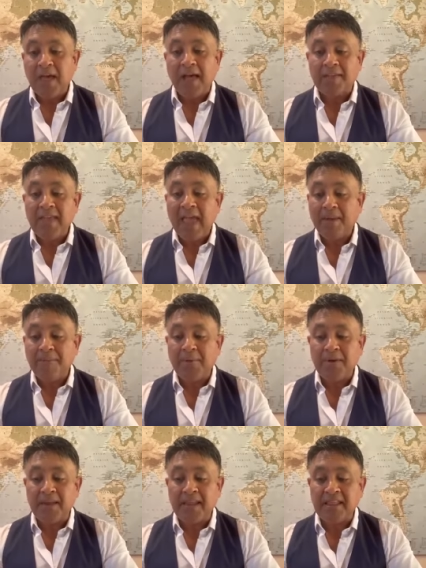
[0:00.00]
that has
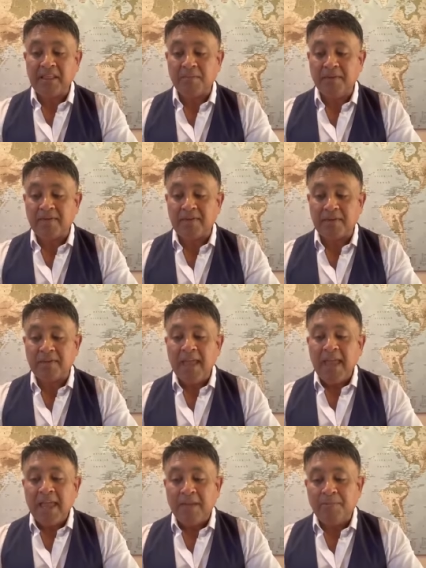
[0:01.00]
happened in the business.
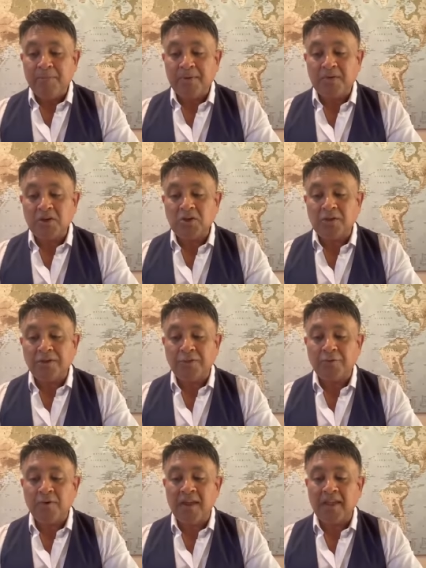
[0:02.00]
In position
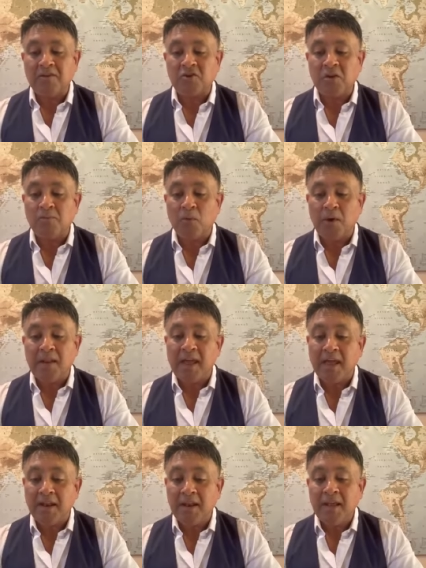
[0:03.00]
three is Jim
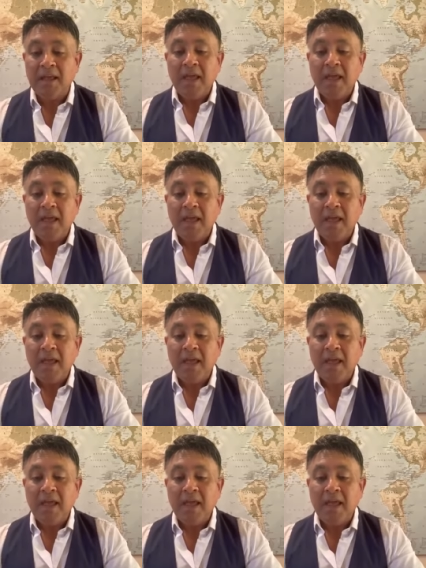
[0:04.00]
Moynihan.